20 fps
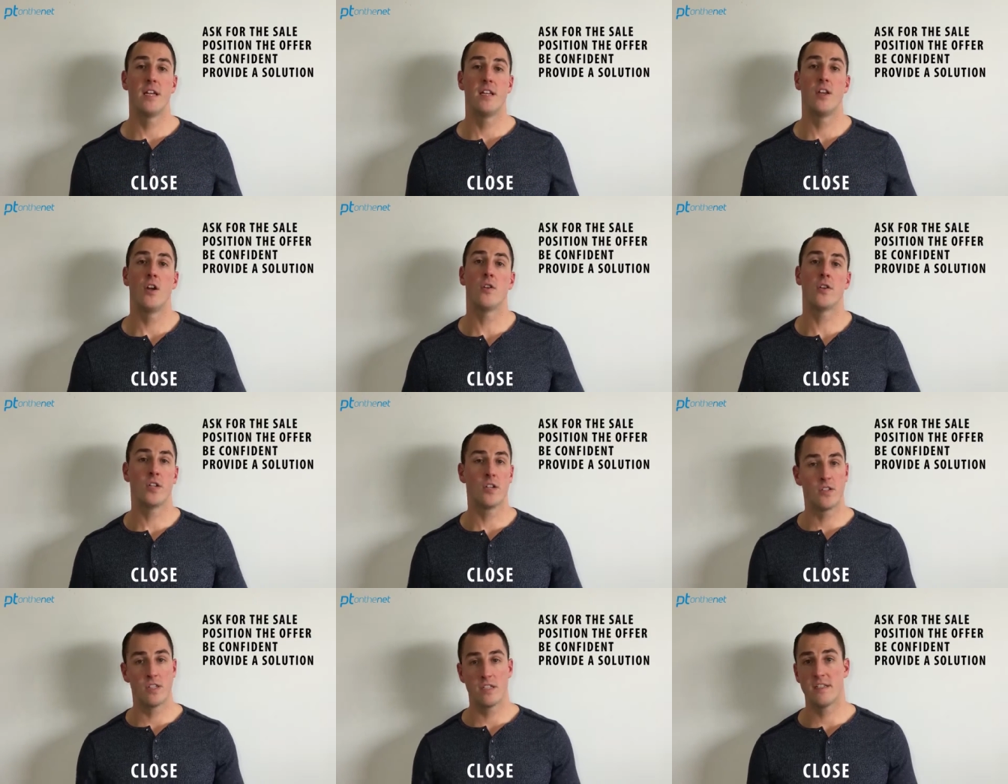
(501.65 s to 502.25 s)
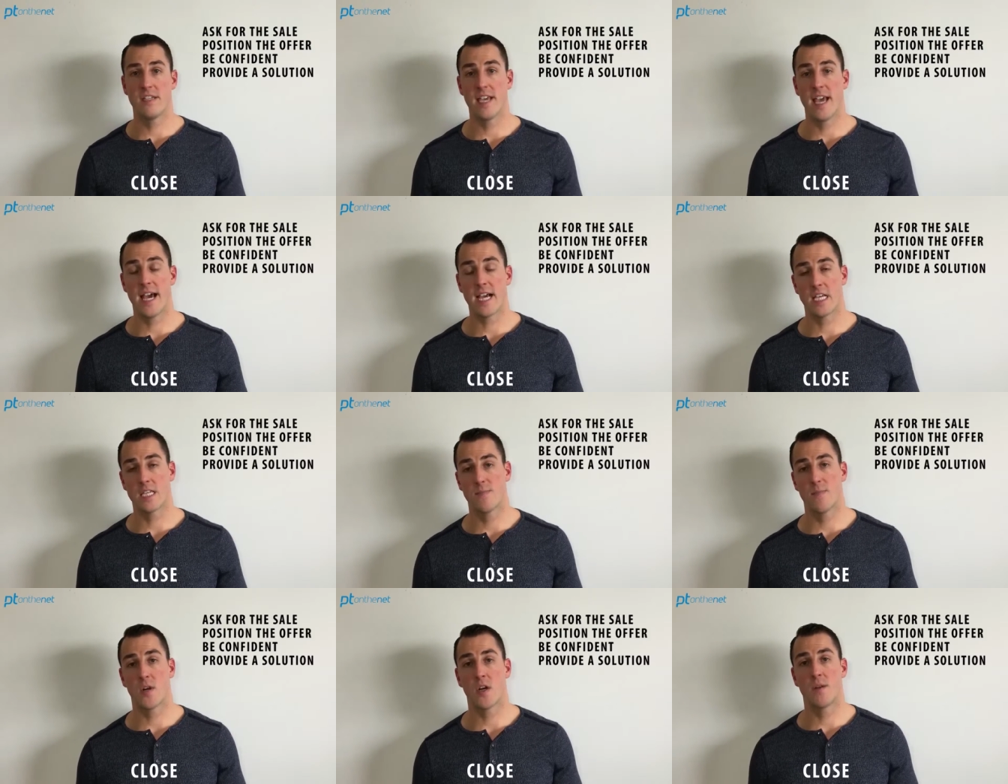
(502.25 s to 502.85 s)
Know you're the
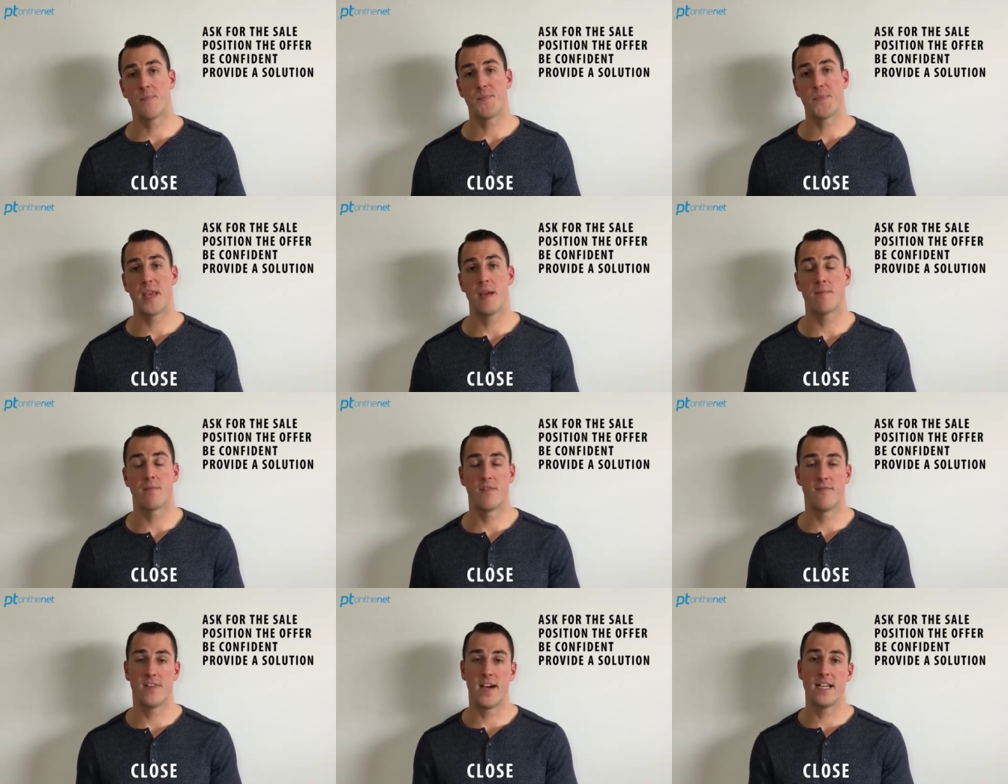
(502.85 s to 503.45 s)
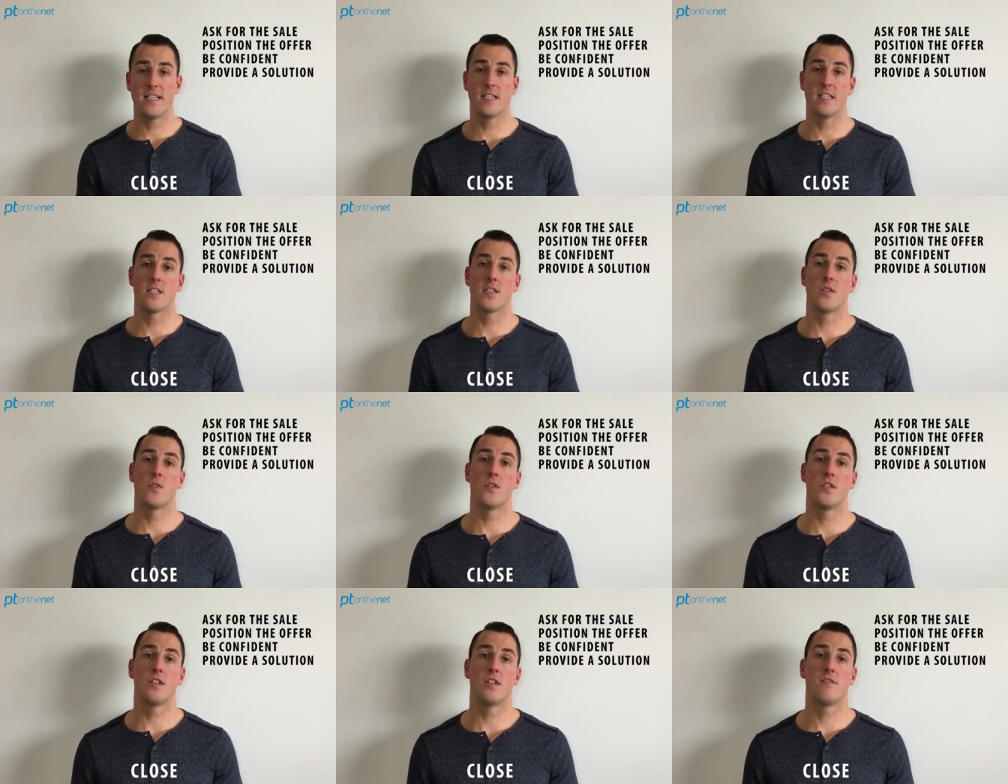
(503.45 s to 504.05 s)
expert, and provide the
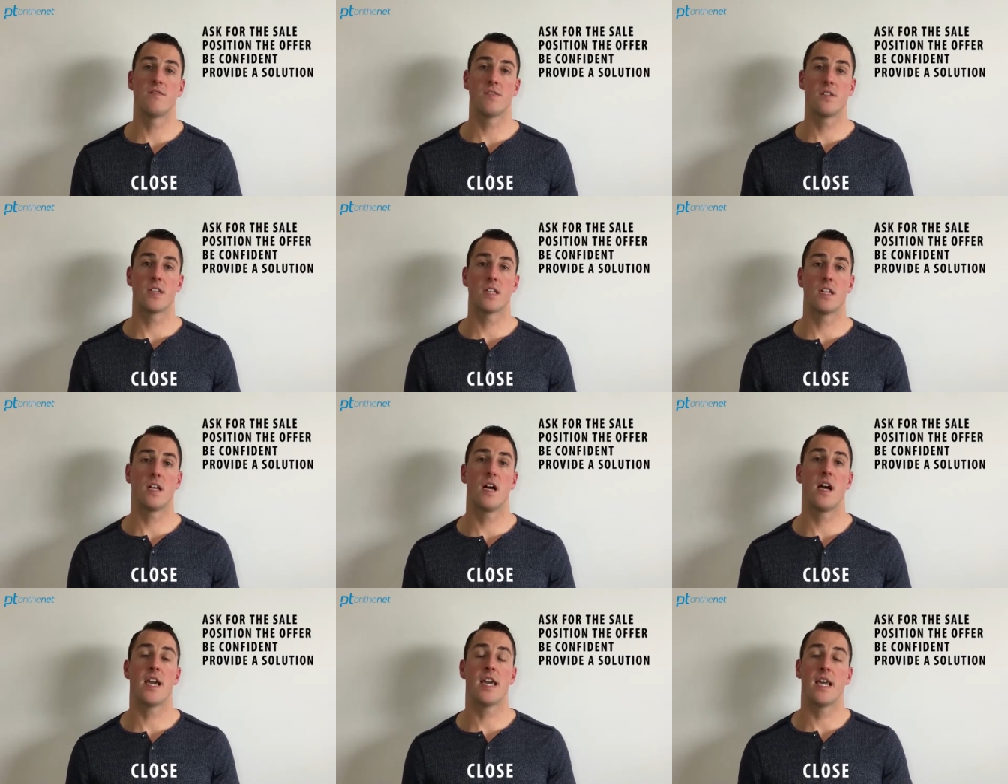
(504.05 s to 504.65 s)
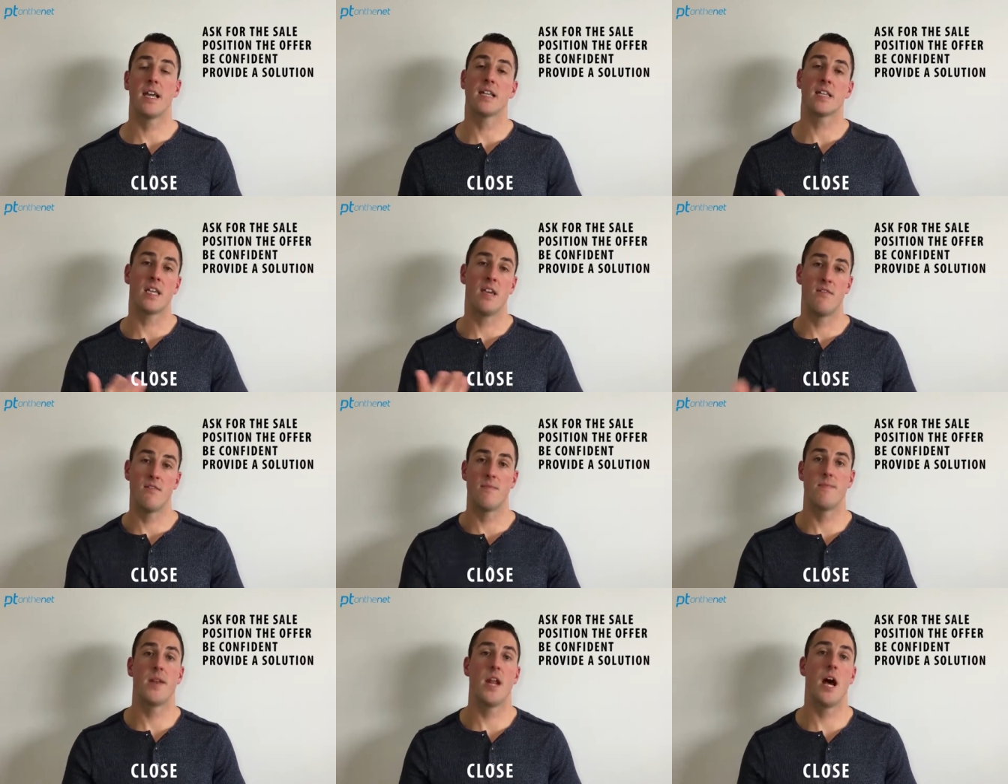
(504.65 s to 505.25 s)
solution for the client and
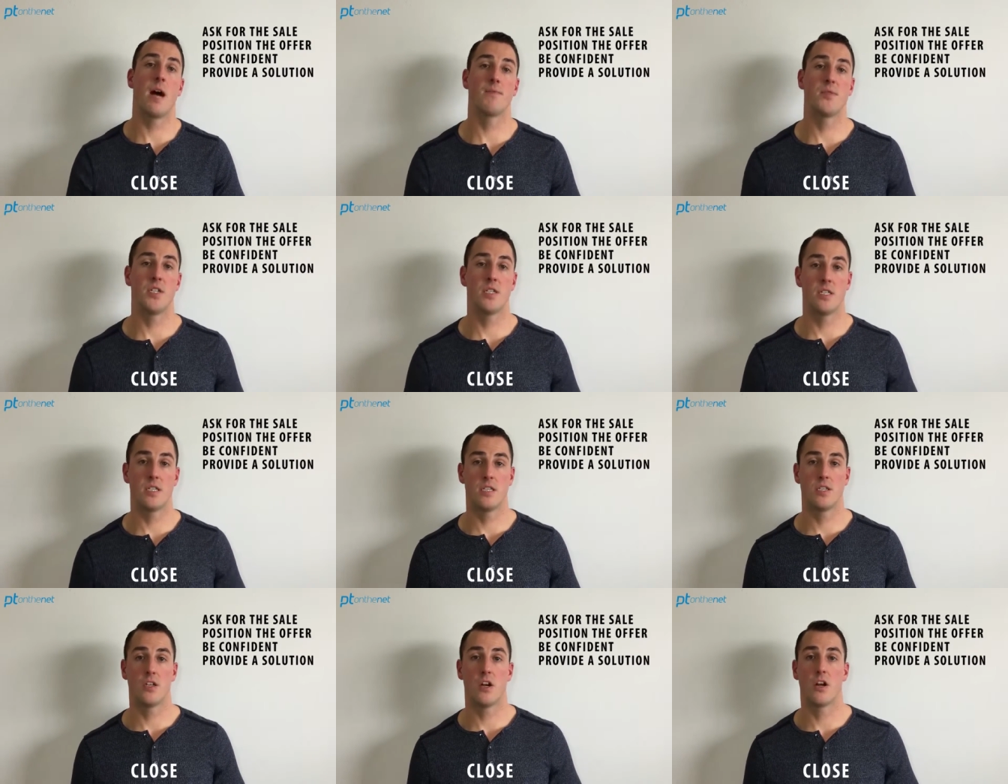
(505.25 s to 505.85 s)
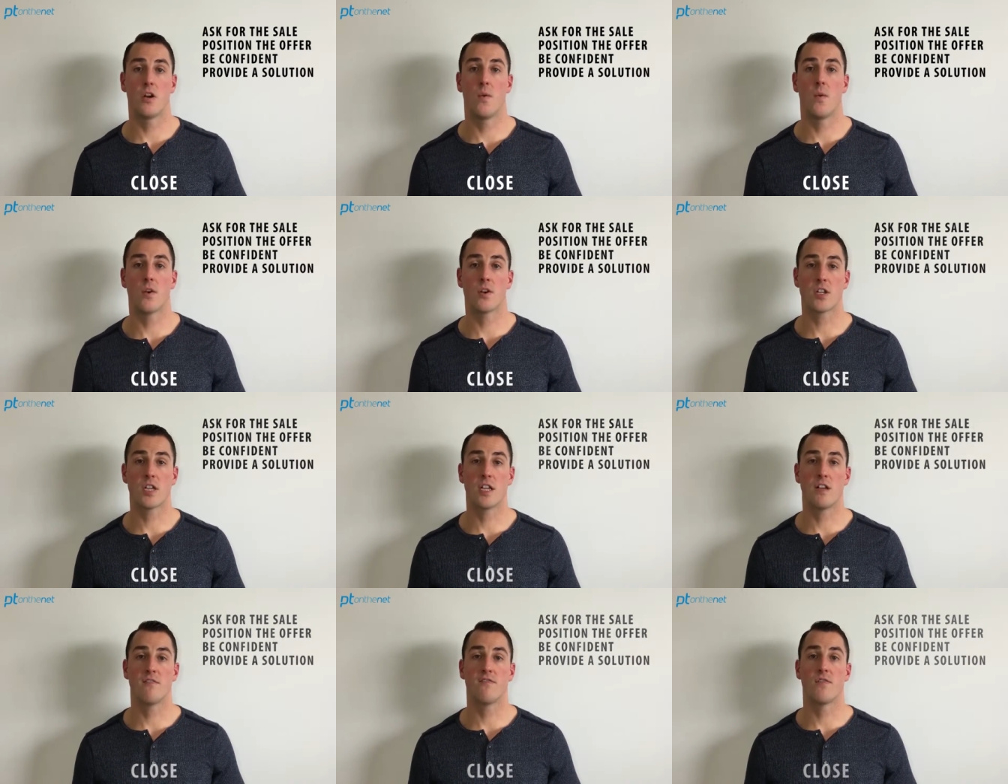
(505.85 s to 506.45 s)
give them an option to start
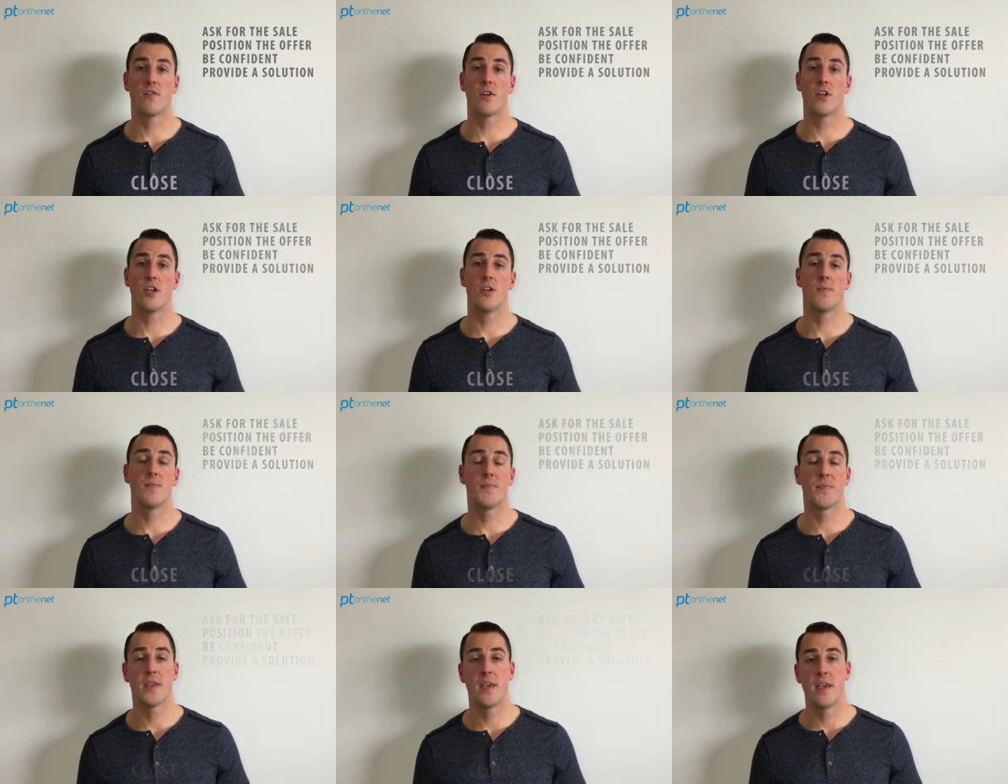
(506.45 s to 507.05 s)
working for you.